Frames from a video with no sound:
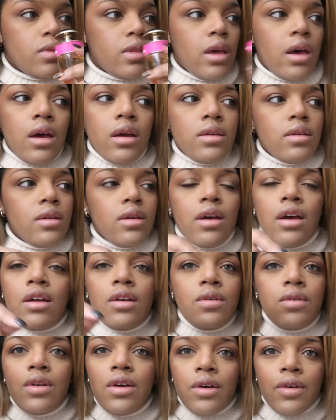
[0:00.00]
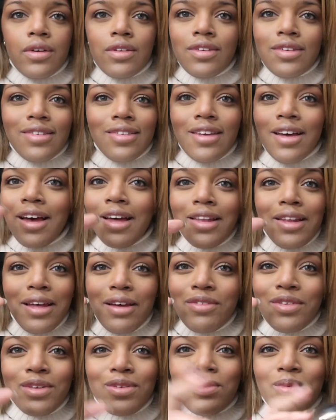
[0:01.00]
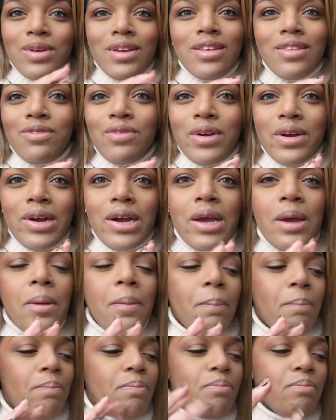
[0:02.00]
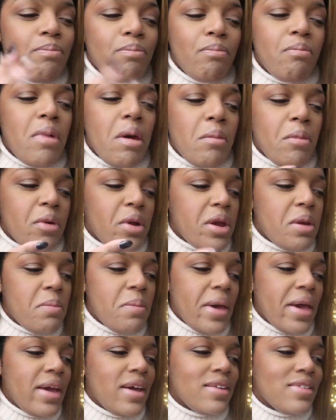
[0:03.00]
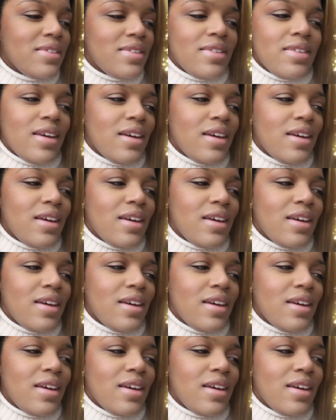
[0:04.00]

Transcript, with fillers: I, I don't know, I just, I love this one. It's very memory based